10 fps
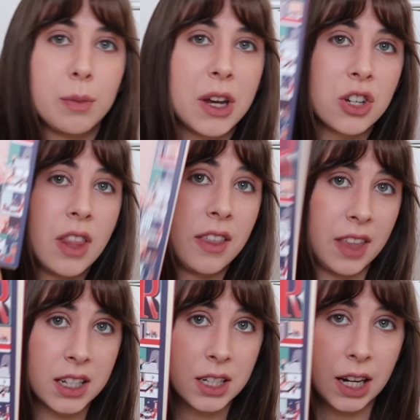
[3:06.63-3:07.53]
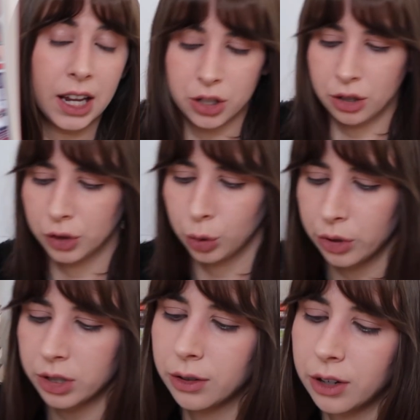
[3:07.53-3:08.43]
to mention that. That's a collection of
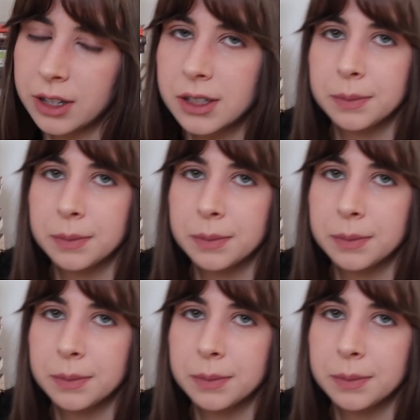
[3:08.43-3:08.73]
short stories.